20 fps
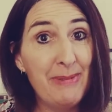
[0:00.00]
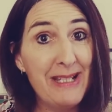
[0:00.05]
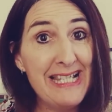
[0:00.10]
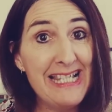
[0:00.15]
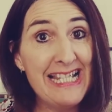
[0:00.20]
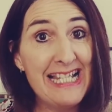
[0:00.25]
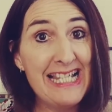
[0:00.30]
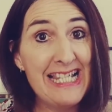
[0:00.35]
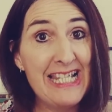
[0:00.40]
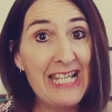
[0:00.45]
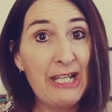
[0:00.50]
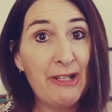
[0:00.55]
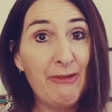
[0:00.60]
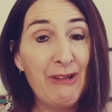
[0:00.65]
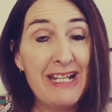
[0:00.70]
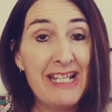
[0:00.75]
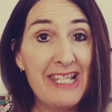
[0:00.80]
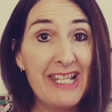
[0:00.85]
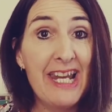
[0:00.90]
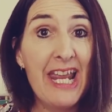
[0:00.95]
business
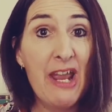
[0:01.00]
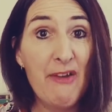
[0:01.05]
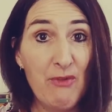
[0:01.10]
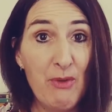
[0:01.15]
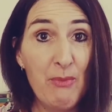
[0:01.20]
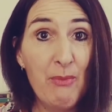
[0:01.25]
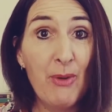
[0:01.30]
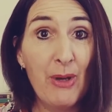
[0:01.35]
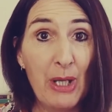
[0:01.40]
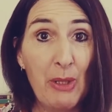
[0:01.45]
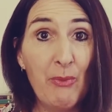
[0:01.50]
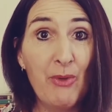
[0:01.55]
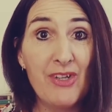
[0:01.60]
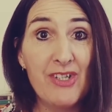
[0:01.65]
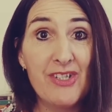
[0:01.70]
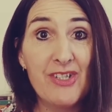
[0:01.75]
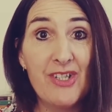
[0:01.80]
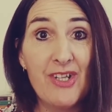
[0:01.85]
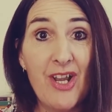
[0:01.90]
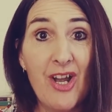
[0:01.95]
secrets that everybody
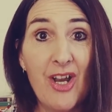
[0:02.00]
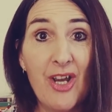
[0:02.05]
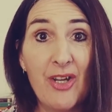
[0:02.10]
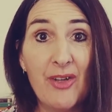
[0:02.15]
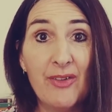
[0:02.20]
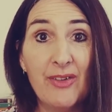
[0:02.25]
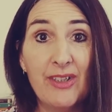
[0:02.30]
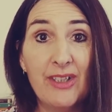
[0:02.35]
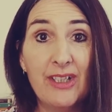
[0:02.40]
wants to know.